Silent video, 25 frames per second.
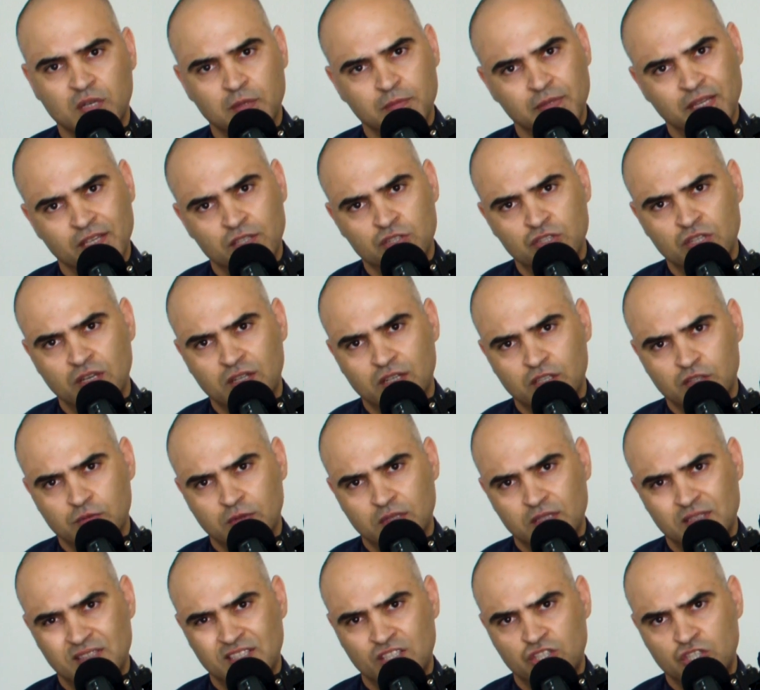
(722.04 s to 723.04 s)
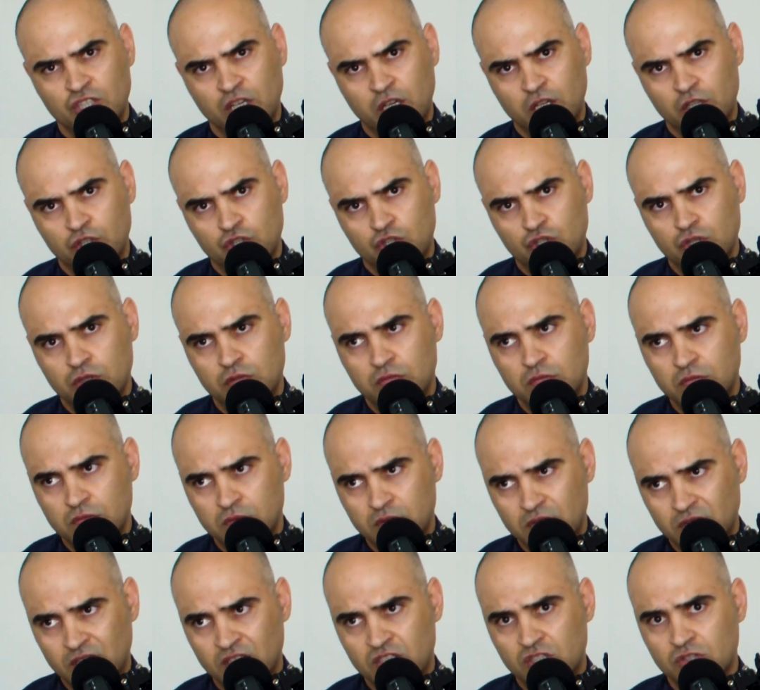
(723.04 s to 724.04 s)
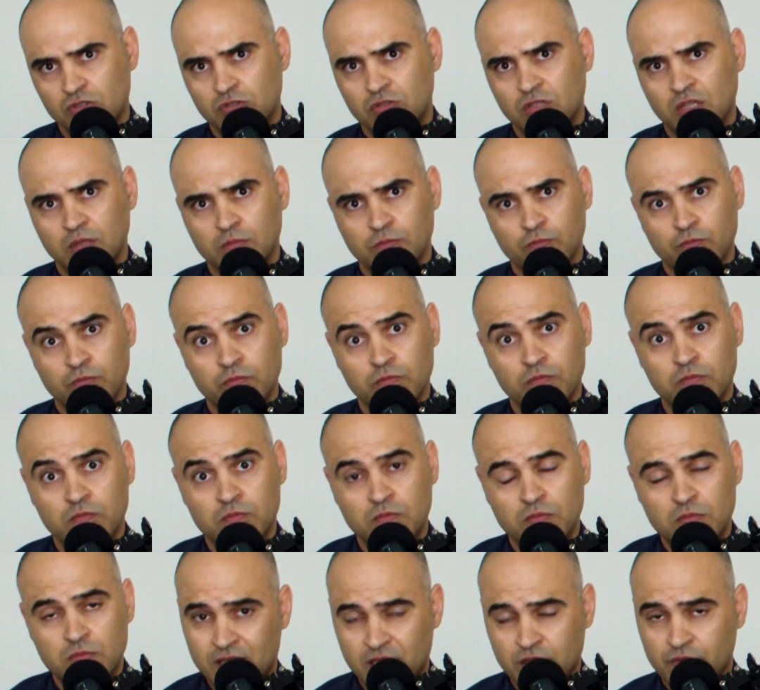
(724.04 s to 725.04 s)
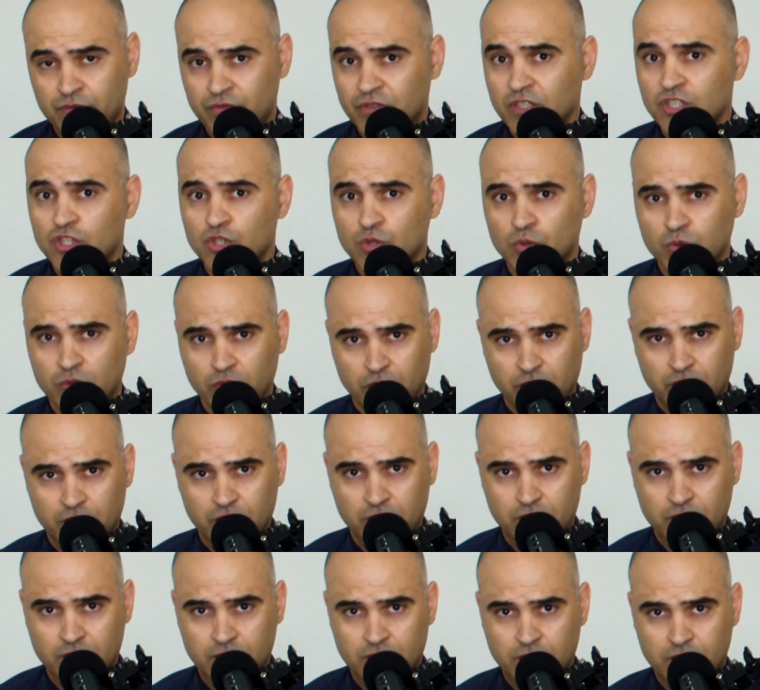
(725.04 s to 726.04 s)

might be a challenge because the change needs to come as a free choice.